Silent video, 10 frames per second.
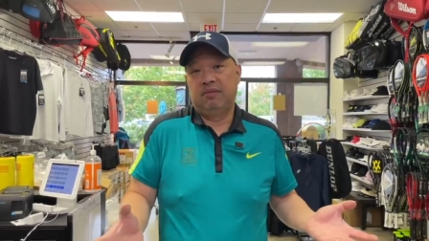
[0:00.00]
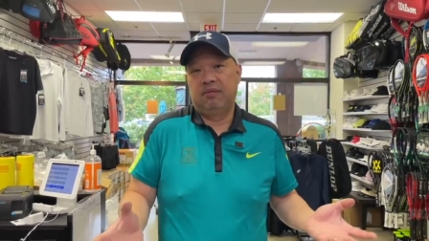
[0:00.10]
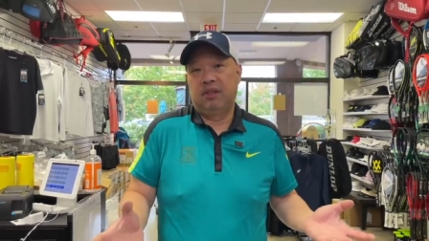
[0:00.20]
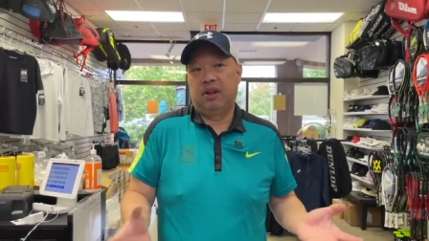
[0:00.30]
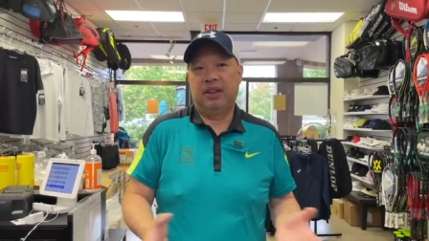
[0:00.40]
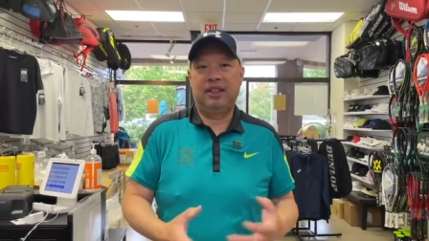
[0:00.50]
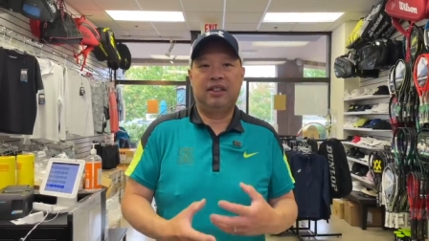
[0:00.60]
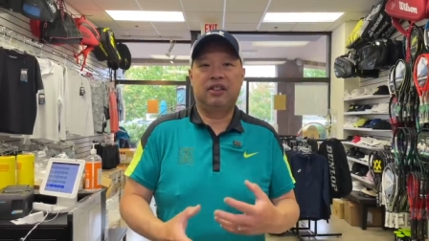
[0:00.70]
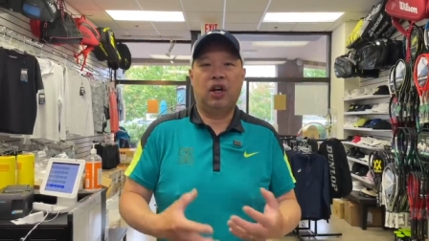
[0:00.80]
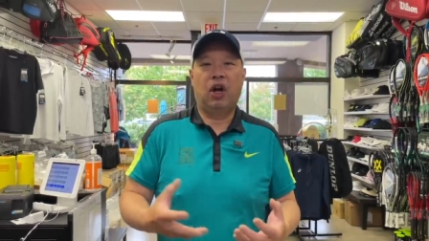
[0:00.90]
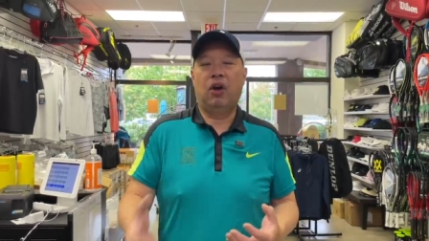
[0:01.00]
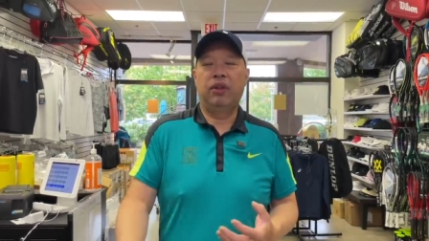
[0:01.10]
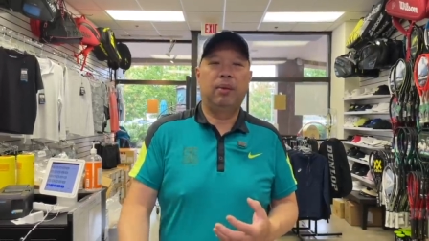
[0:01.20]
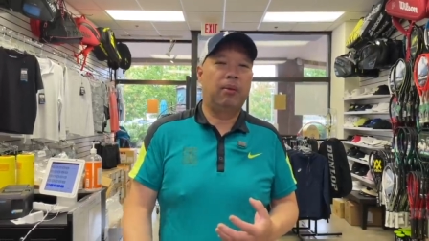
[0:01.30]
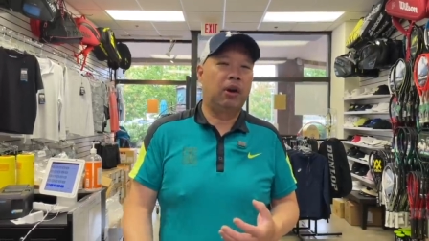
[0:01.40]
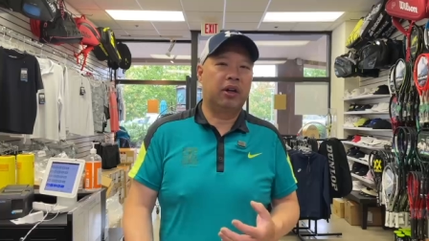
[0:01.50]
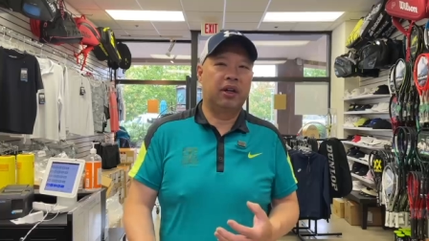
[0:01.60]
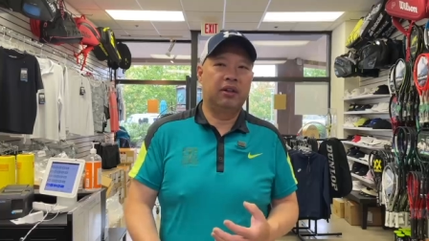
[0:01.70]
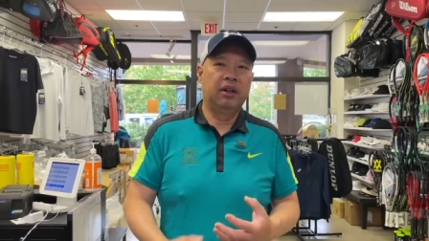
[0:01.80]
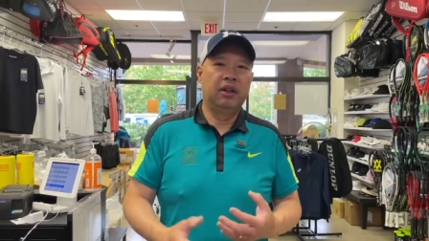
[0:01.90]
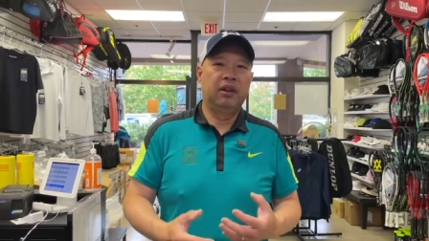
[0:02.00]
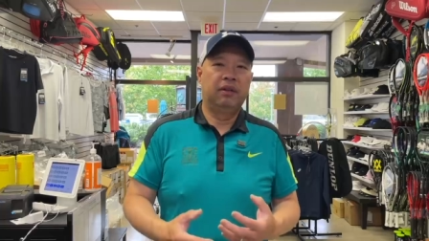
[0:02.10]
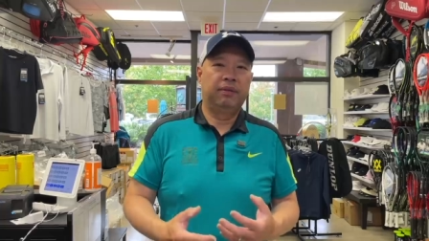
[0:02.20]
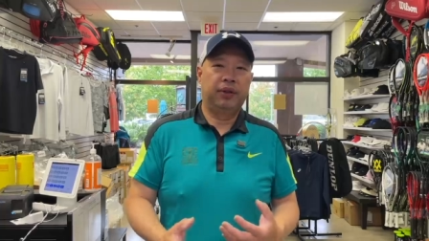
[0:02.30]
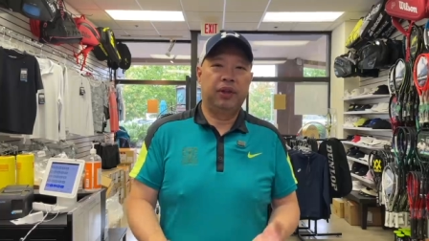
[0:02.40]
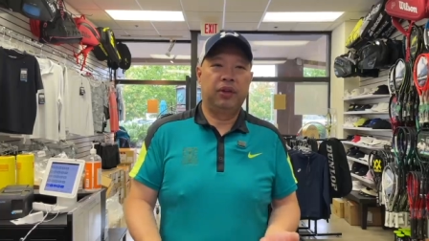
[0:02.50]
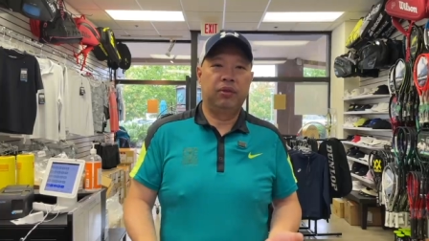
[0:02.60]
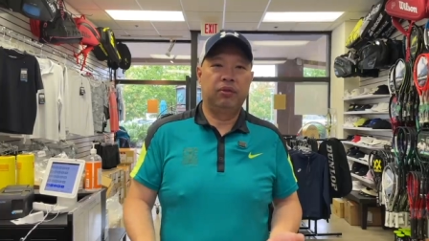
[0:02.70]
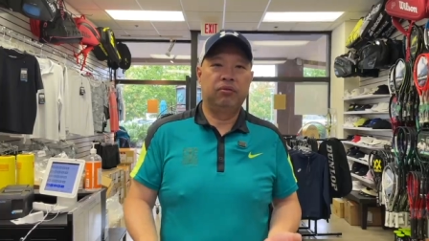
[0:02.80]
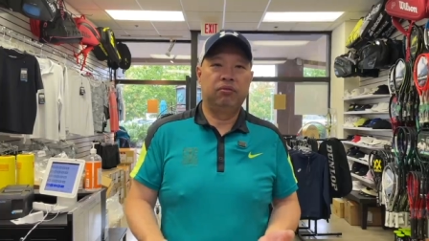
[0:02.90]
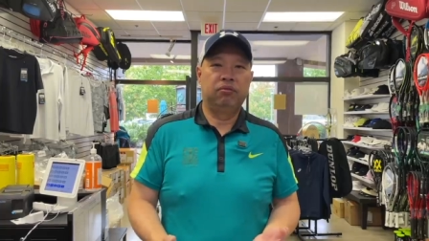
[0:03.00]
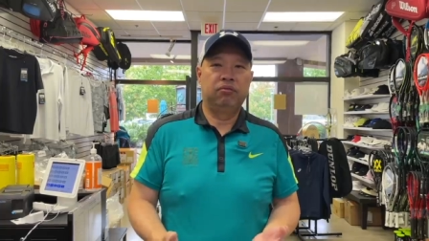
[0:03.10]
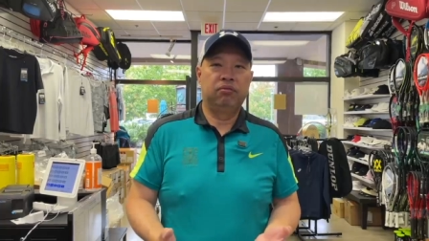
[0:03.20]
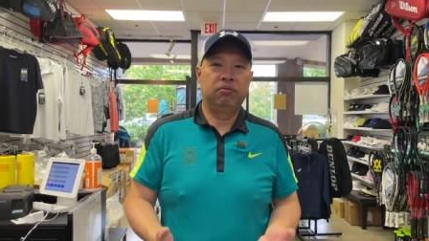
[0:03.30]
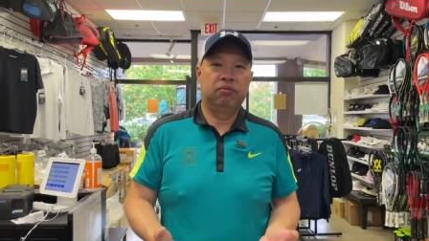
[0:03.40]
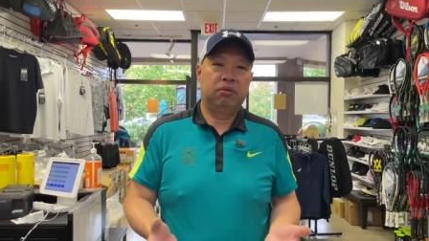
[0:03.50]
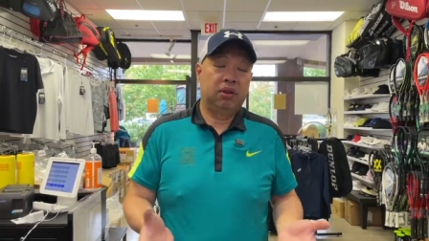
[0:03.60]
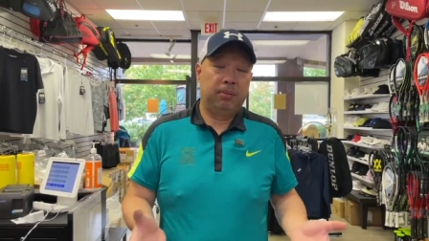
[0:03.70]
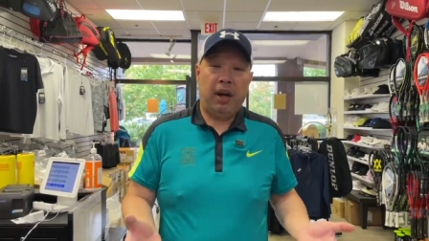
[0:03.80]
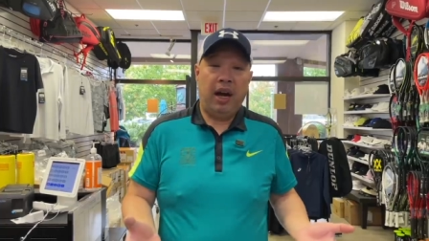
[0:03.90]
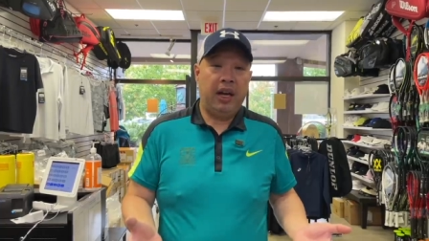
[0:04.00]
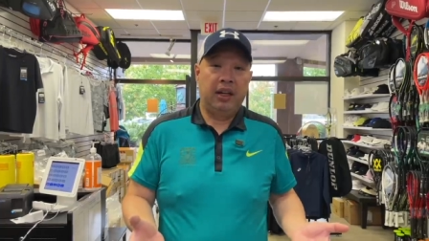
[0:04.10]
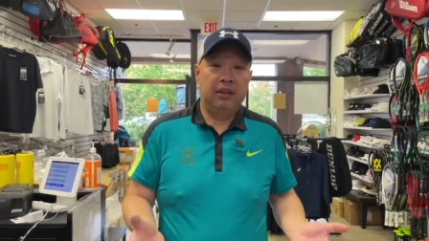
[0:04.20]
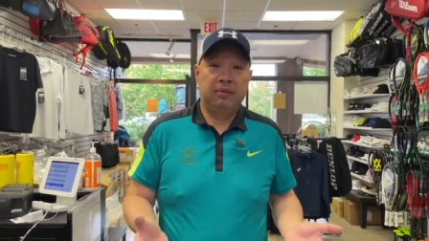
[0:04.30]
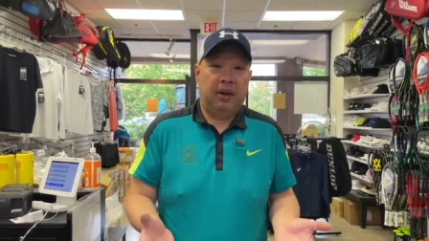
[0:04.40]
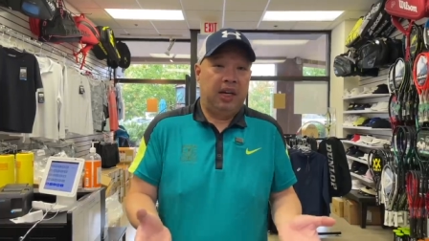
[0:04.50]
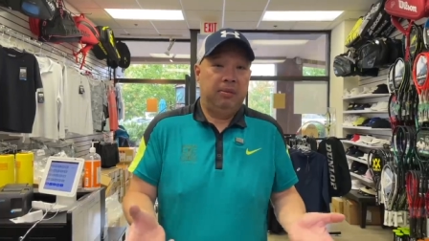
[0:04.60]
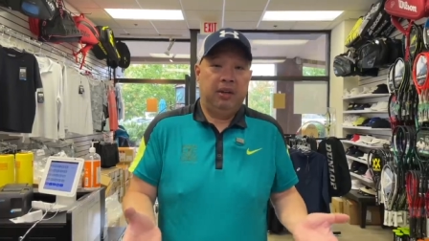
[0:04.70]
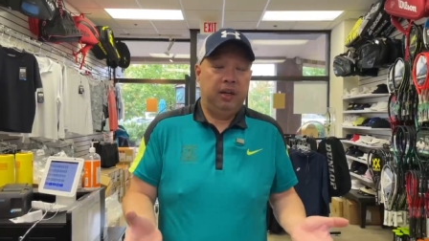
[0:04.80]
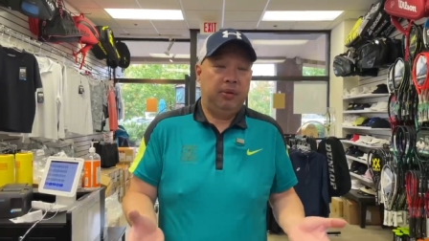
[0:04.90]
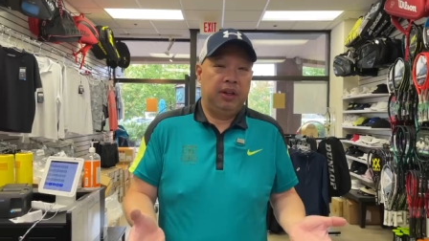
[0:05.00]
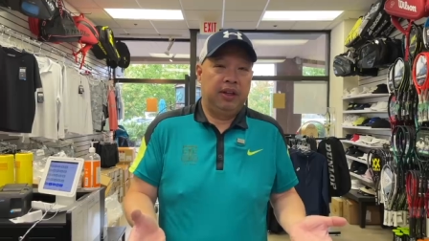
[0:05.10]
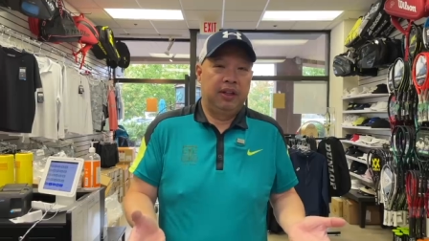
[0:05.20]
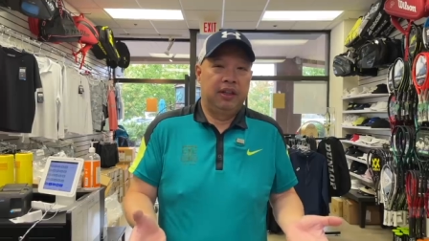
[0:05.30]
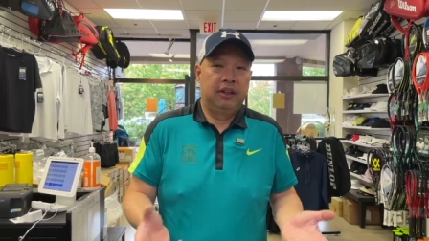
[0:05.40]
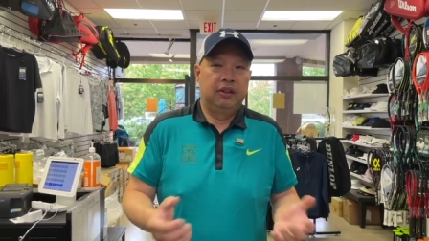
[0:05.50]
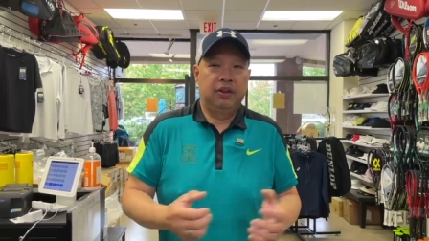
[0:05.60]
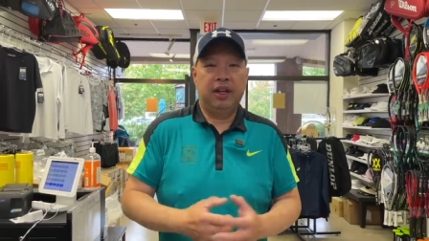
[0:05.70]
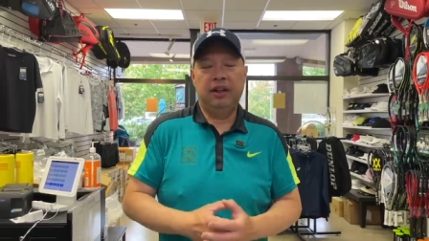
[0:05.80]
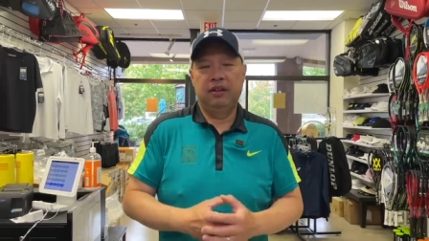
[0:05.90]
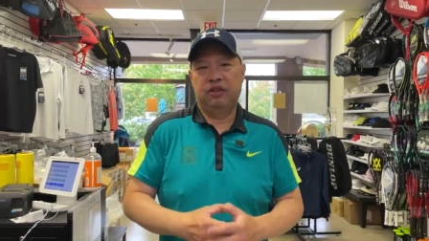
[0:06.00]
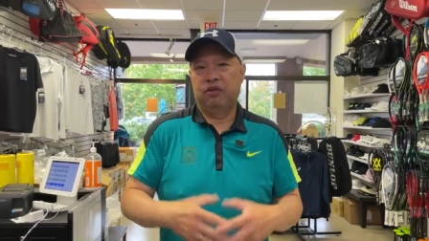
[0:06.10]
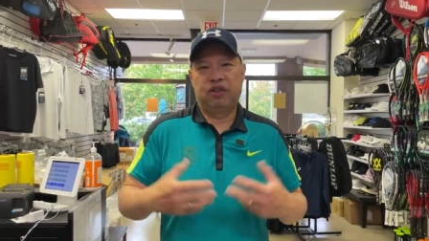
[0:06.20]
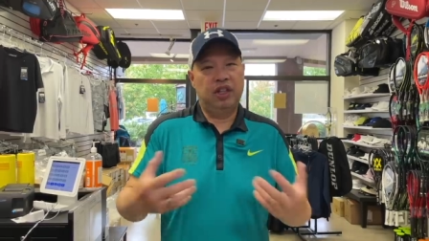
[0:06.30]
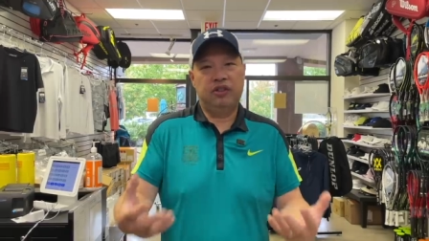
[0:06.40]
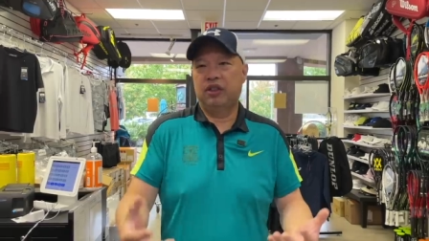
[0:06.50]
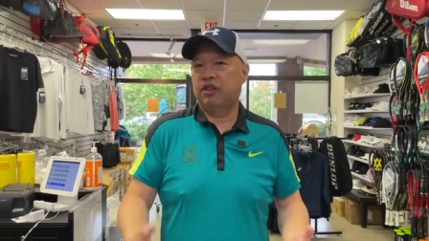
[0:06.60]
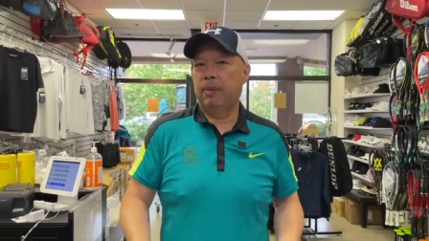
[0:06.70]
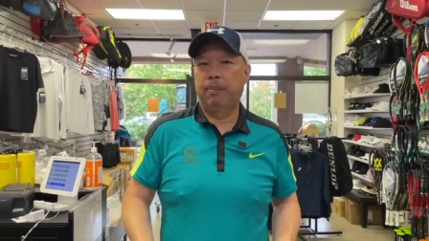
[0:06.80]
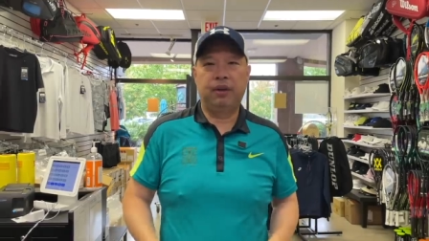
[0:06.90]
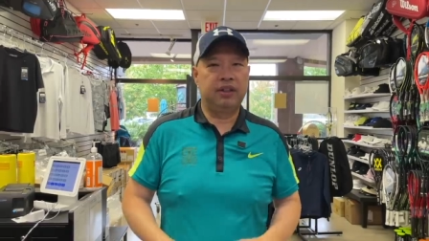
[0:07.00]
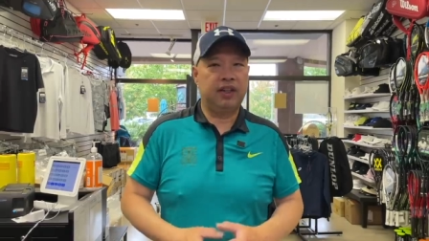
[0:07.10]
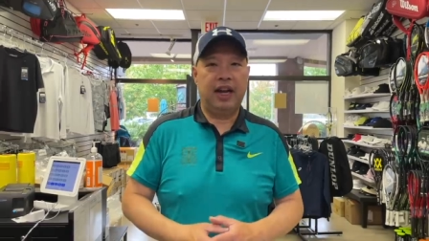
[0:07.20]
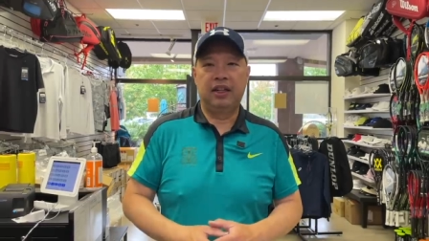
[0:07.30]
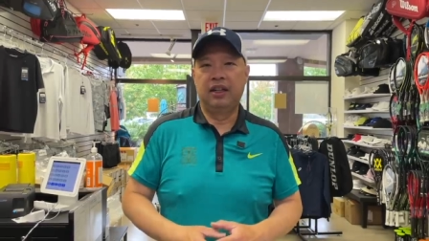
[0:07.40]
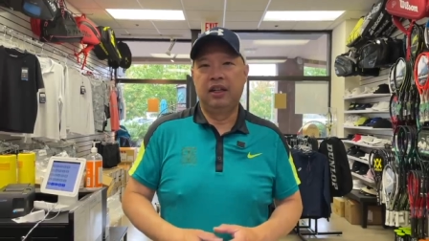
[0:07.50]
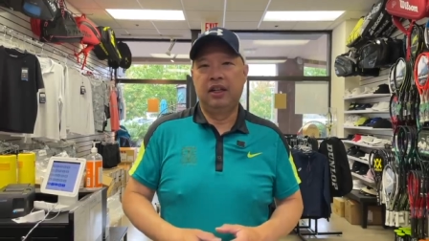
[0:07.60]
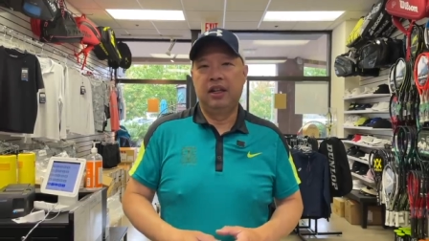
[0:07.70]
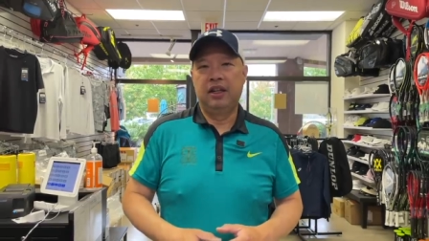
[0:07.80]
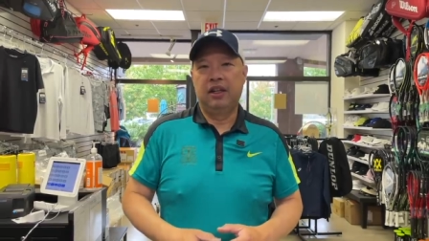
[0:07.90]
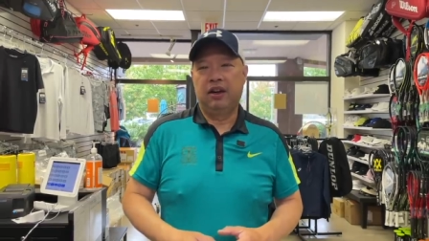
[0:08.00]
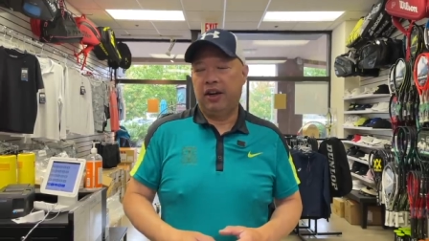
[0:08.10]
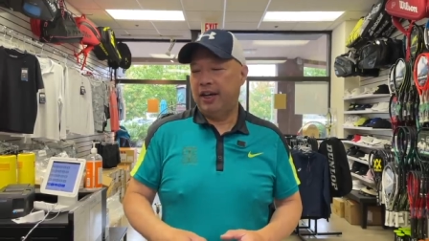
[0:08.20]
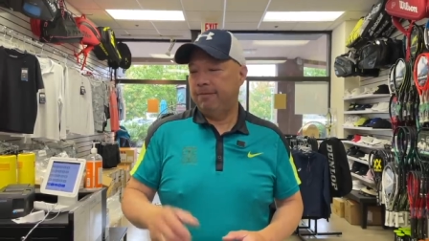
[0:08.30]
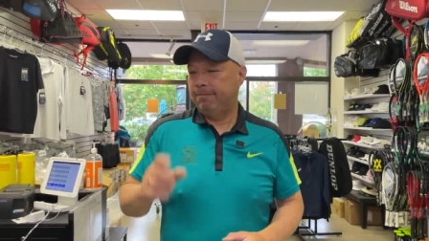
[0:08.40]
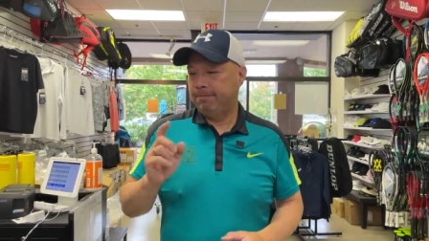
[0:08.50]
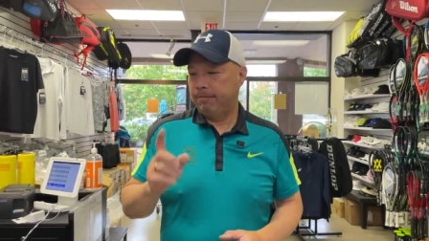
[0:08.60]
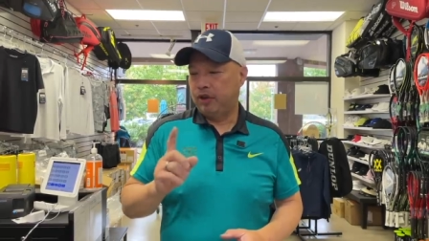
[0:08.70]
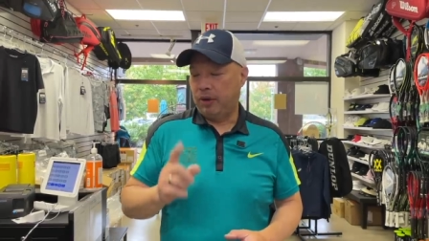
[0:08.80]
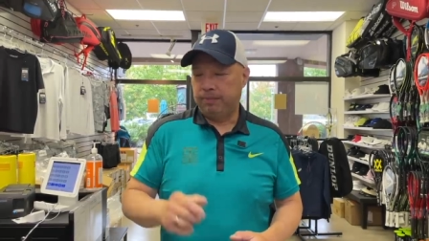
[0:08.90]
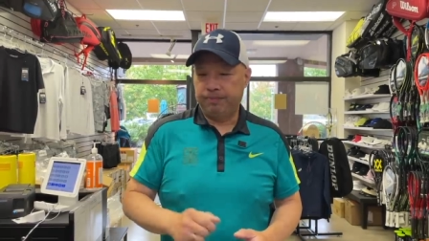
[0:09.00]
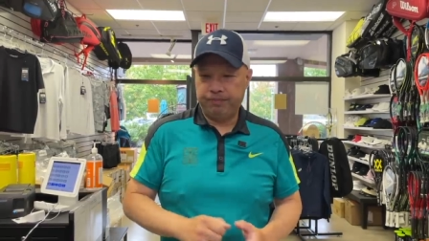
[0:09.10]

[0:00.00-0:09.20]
You know, at least it's on the market for you to buy and play with. Okay, so just as simple as that. All right, so